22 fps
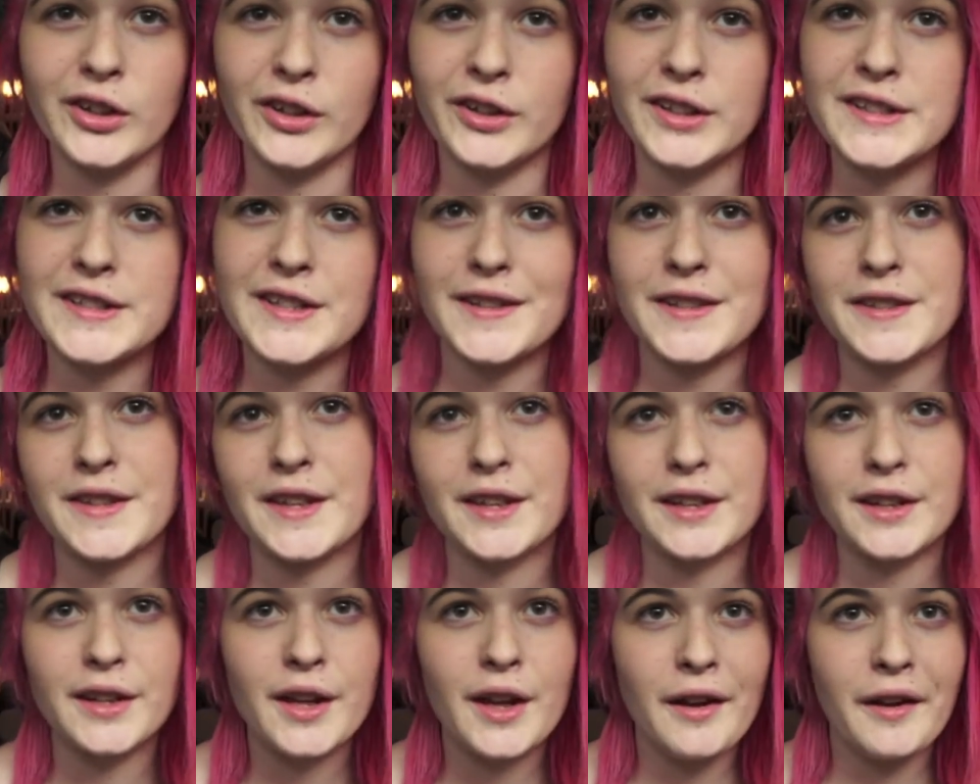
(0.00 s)
illnesses,
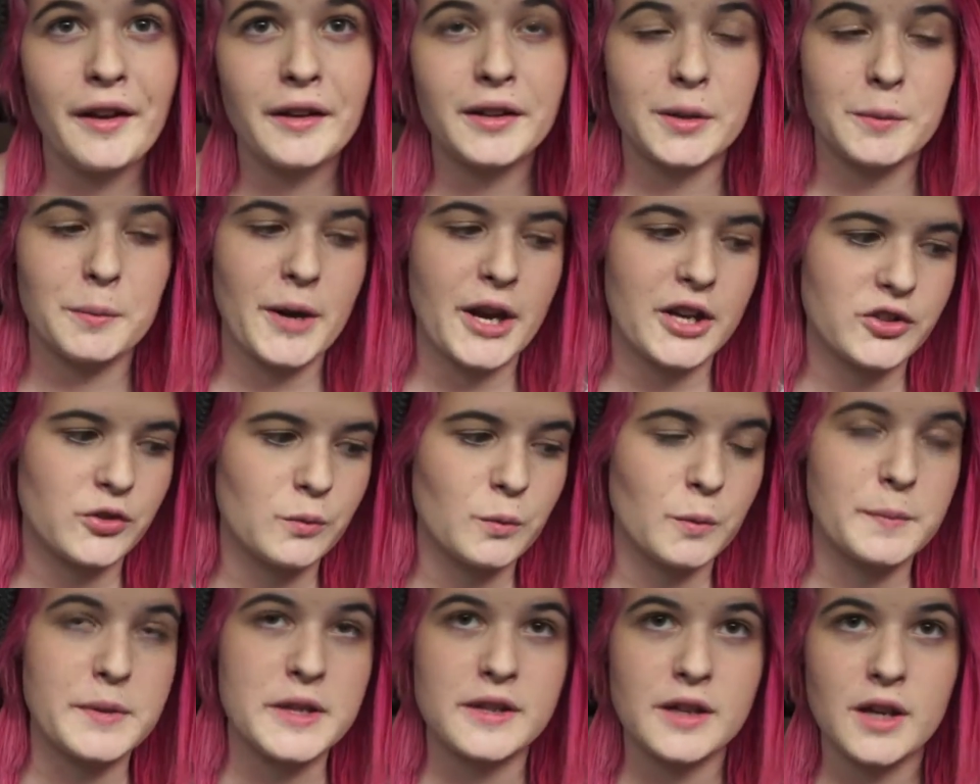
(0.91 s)
then depression
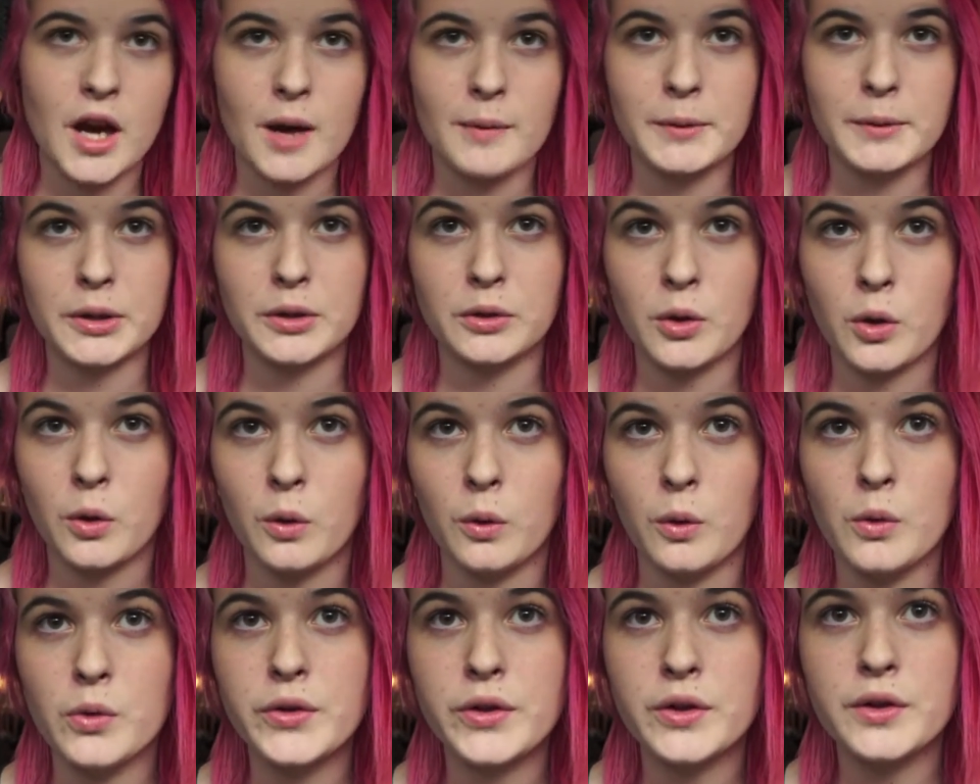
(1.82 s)
would be the common
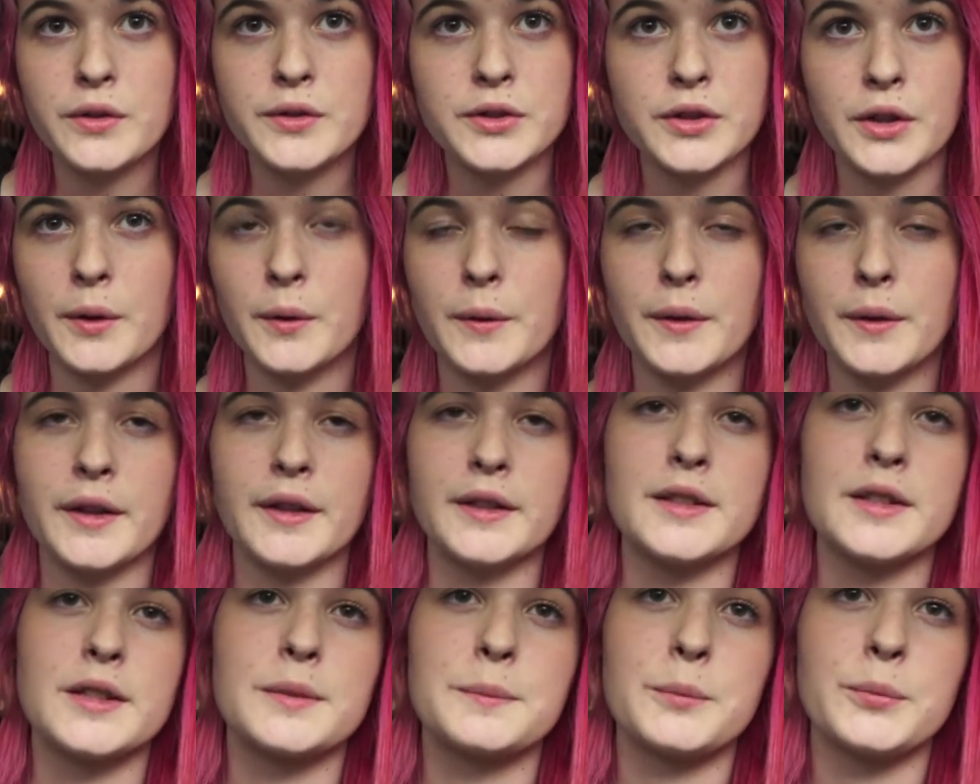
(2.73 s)
cold. So
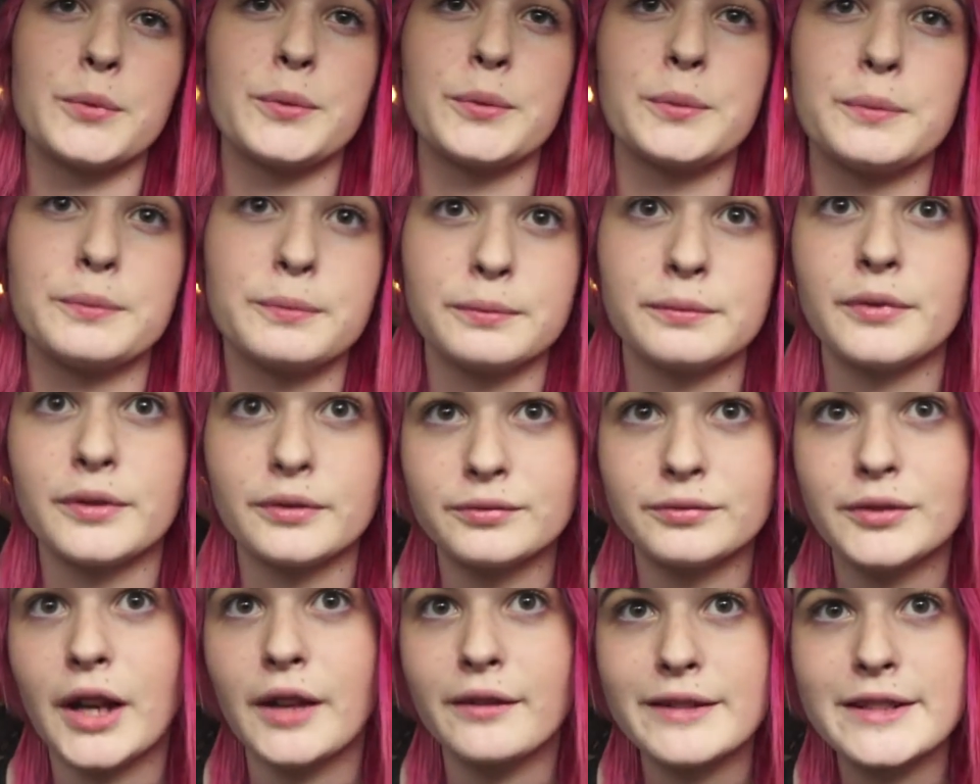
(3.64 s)
it's
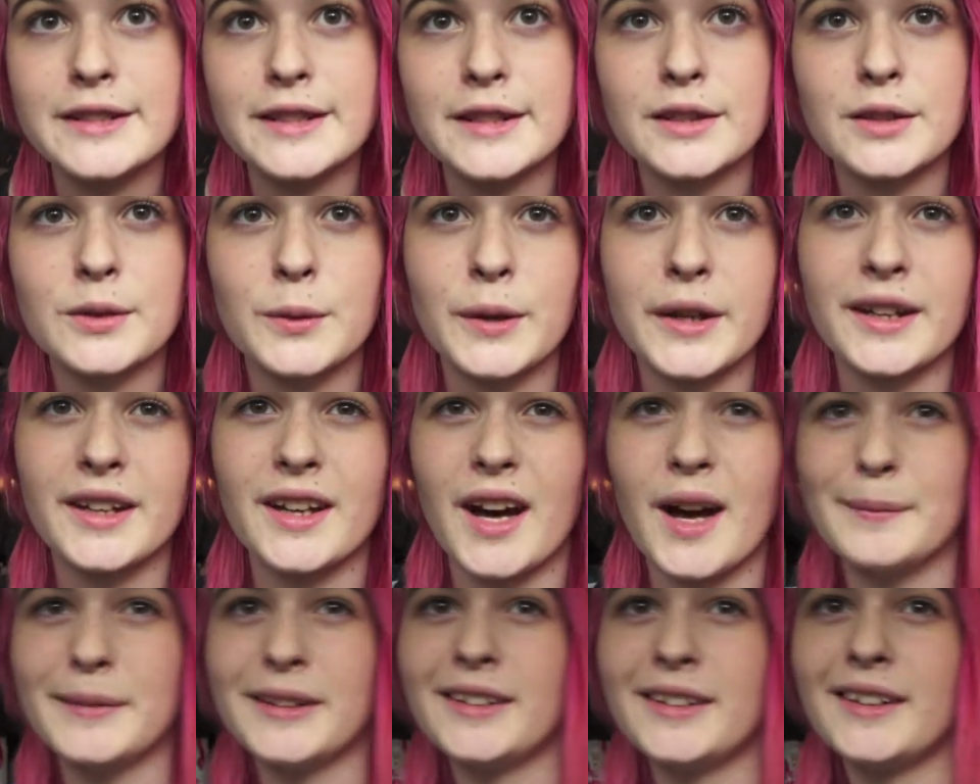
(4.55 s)
quite
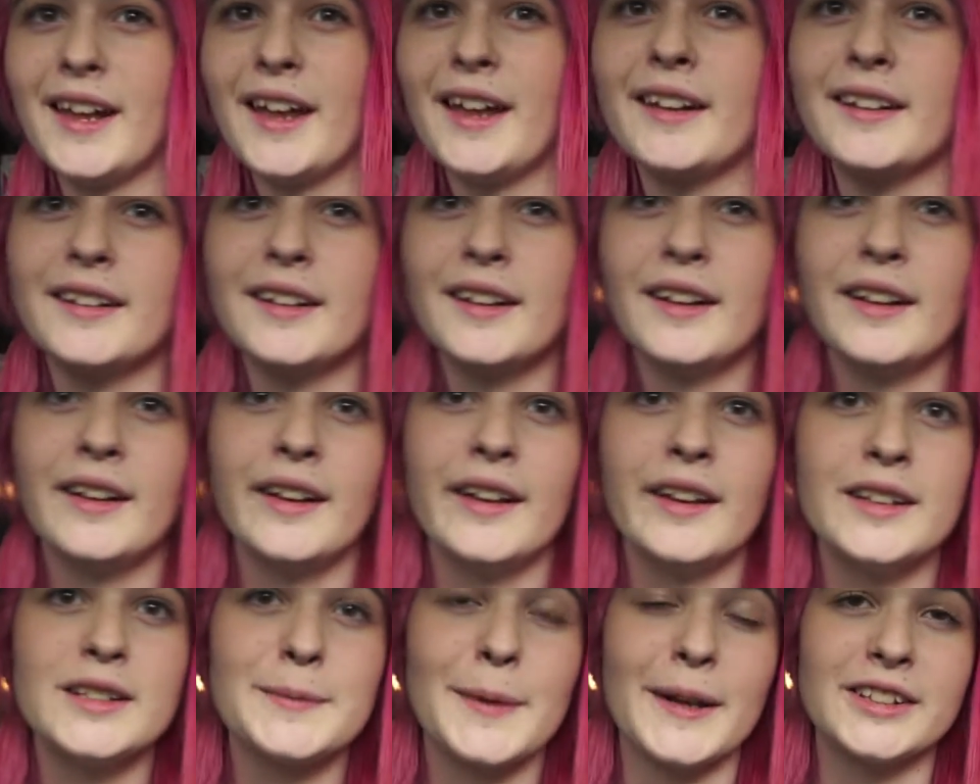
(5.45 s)
common, and
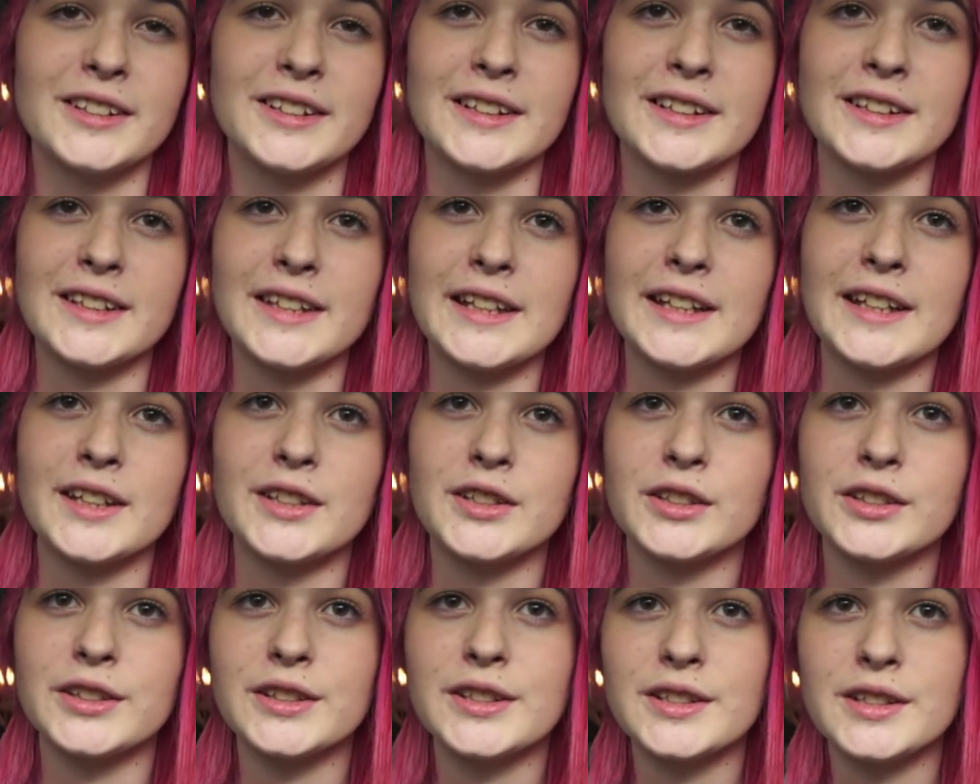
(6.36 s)
especially in
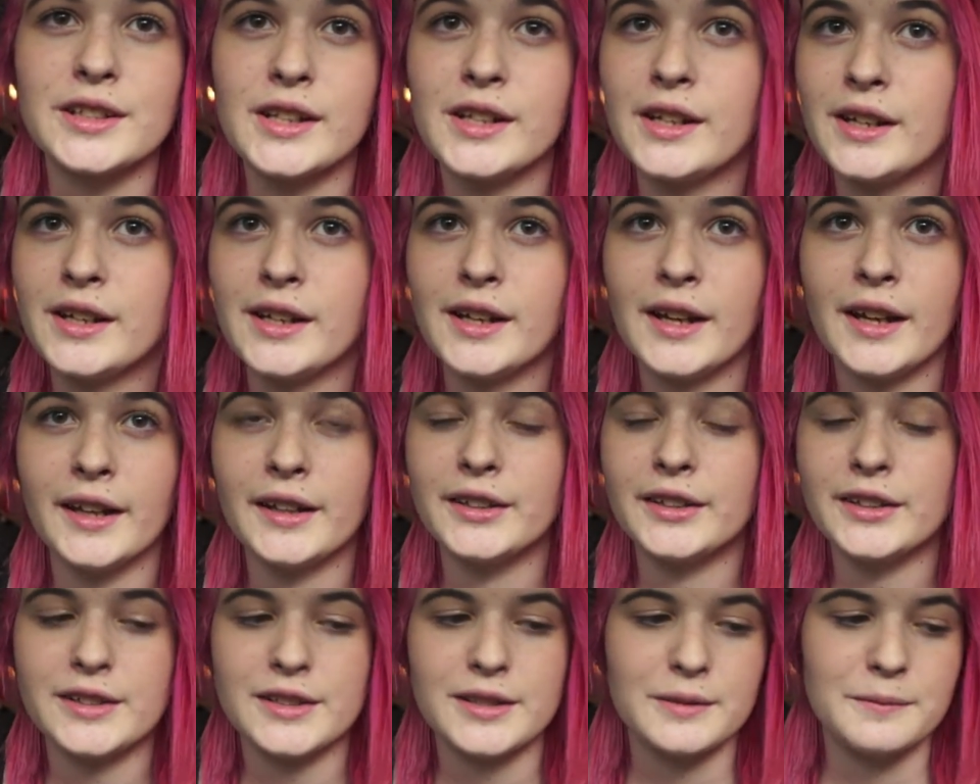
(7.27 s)
teenagers
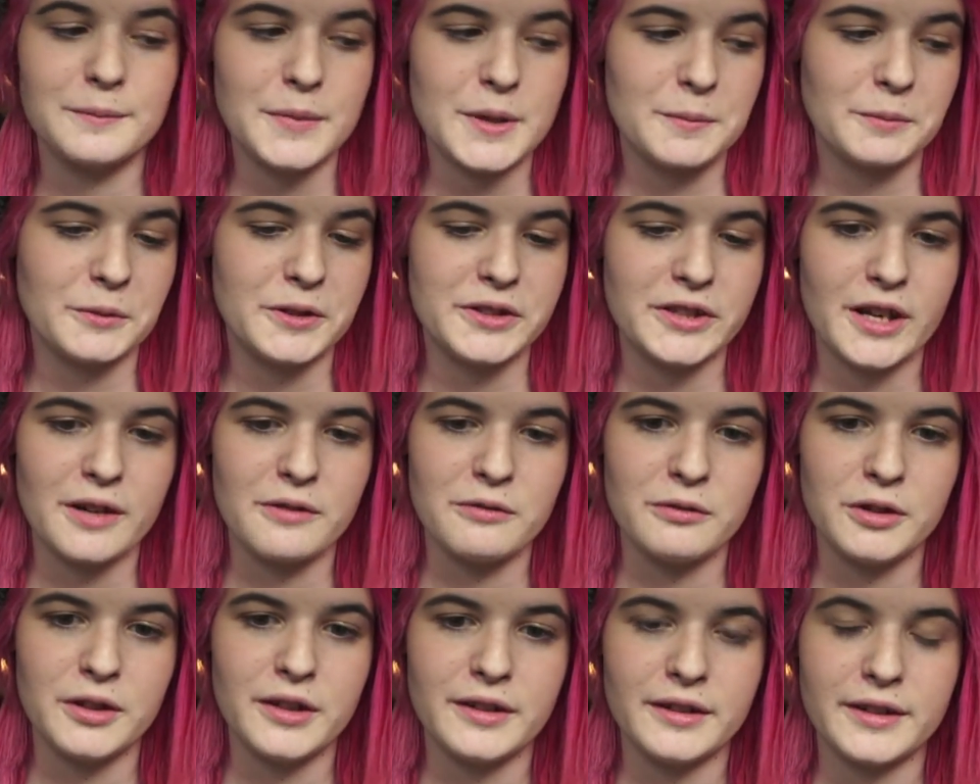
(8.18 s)
and just in people in
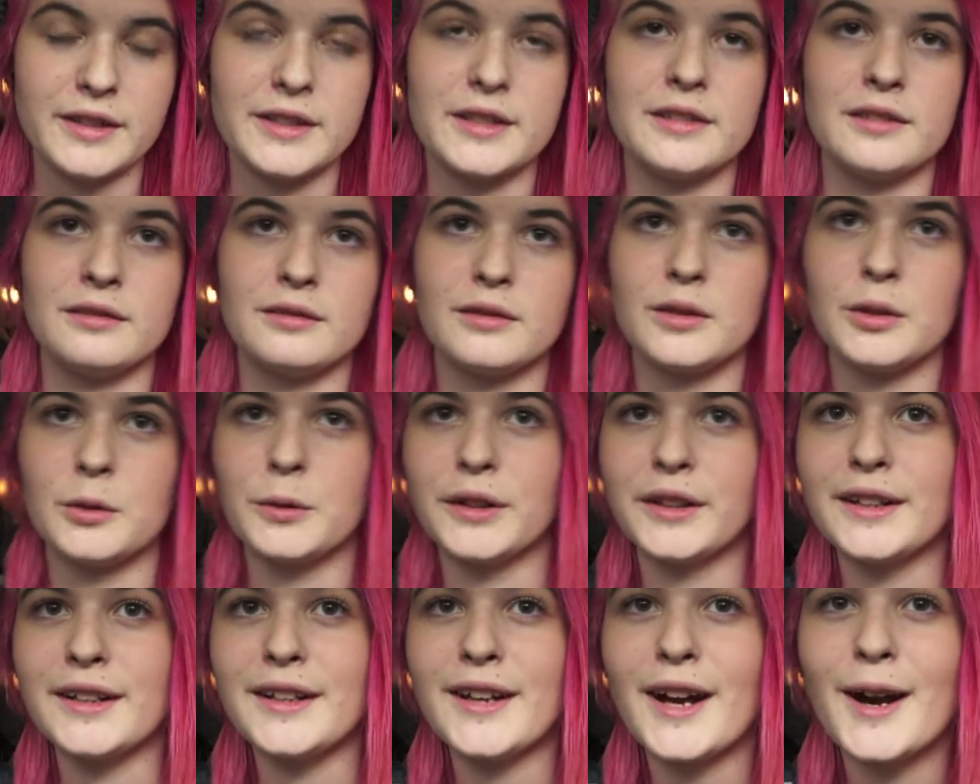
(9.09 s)
general, it's a
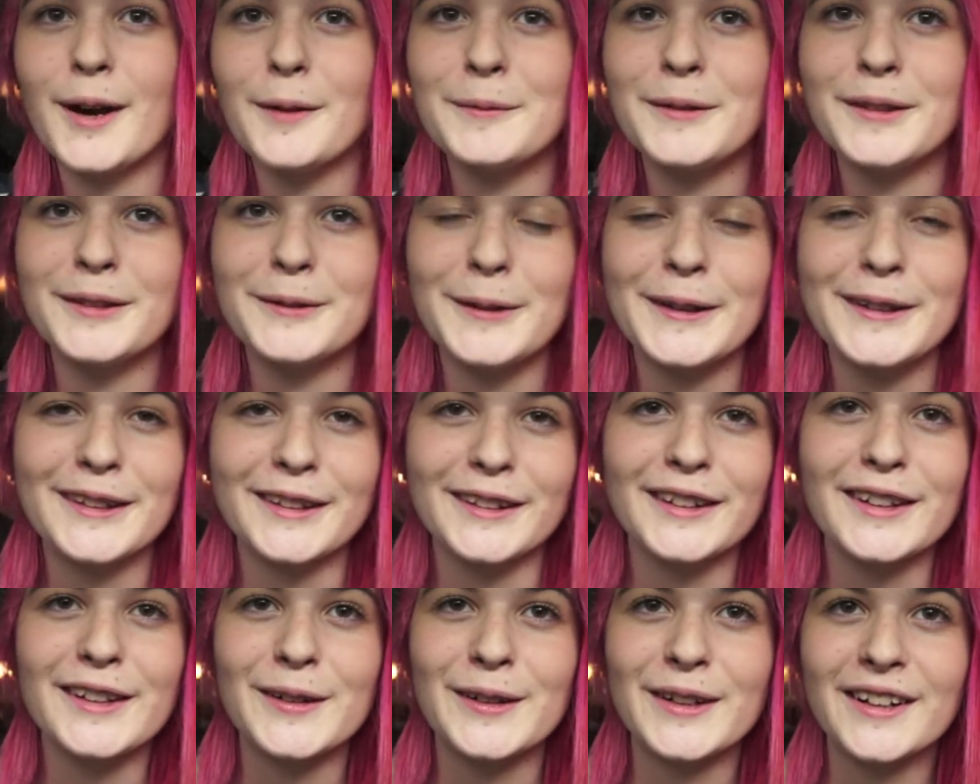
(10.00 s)
really common mental
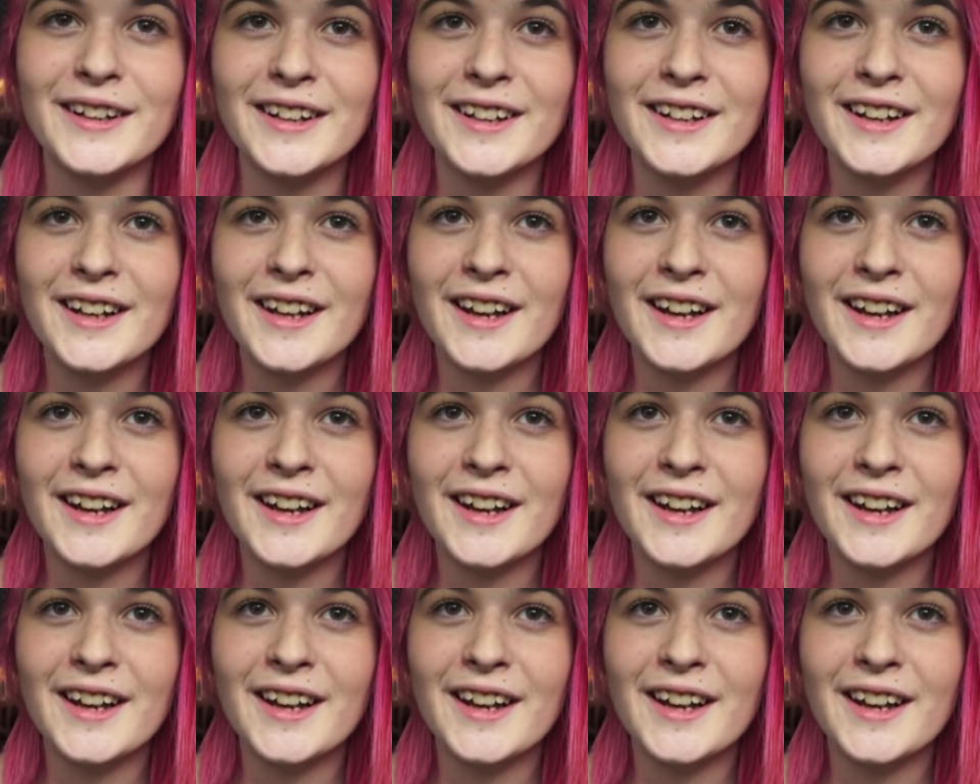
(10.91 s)
disorder.